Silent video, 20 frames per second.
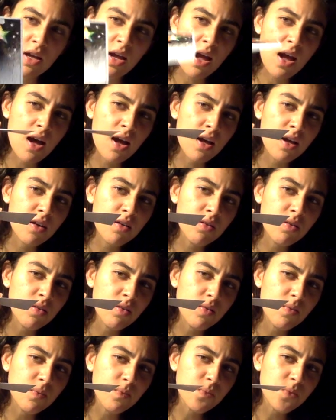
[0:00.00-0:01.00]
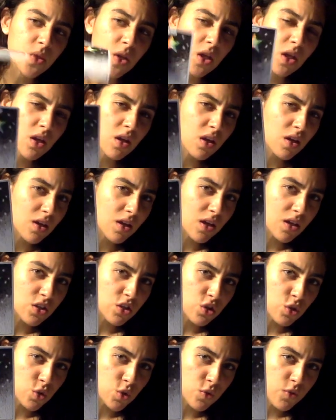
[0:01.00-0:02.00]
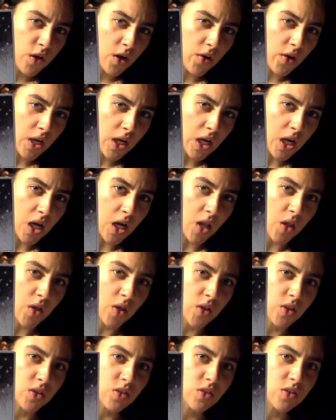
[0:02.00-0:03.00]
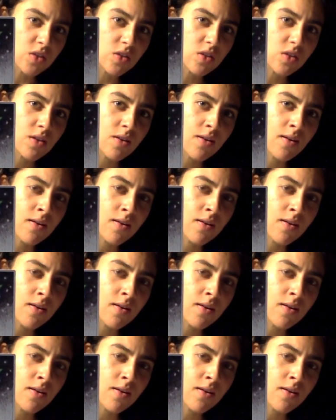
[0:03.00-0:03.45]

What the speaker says: And it's those very colors